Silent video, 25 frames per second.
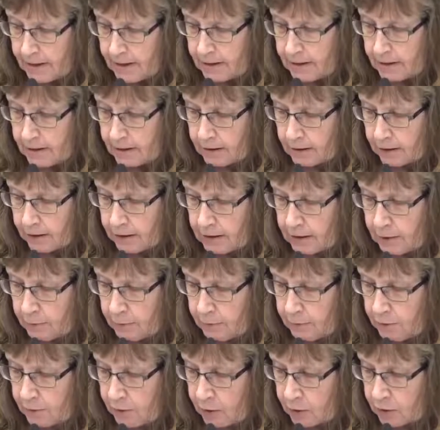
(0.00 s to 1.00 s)
The League of
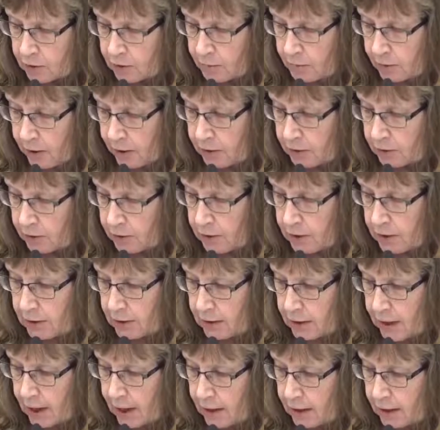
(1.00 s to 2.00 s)
Women Voters sponsors these
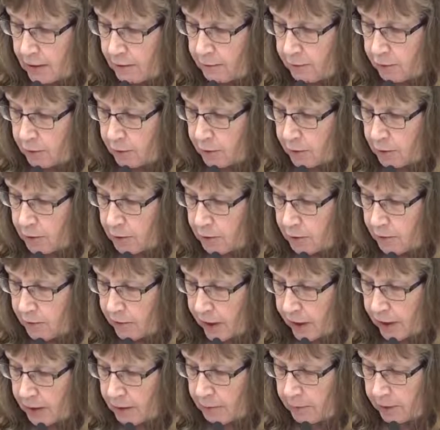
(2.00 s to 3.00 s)
candidate forums to
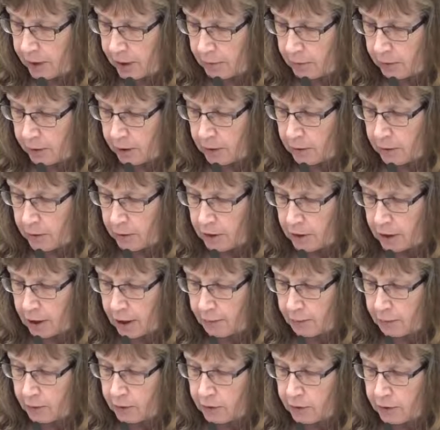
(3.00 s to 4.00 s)
provide the public with an
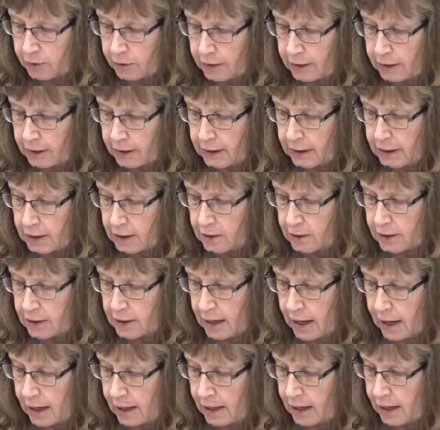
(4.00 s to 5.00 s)
opportunity to hear
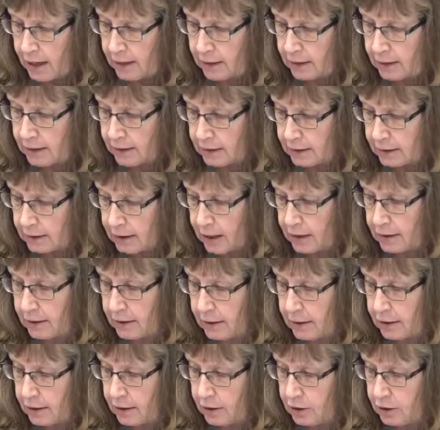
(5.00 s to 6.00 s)
candidates discuss
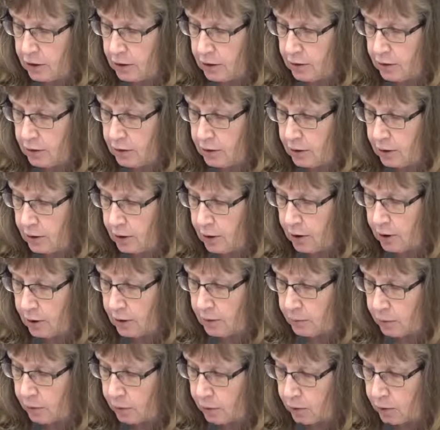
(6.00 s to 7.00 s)
the issues that are
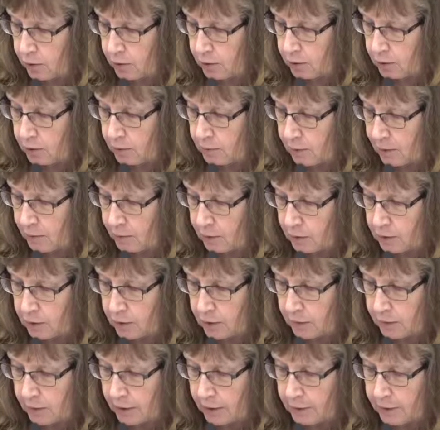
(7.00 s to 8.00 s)
important to members of the
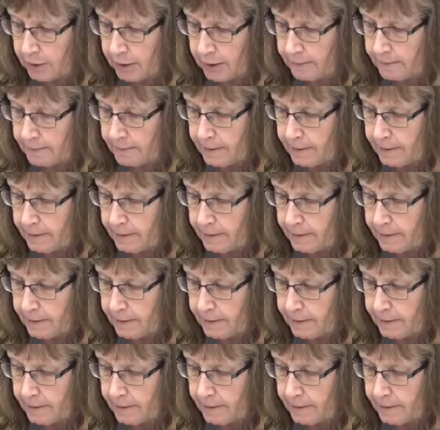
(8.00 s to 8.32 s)
public.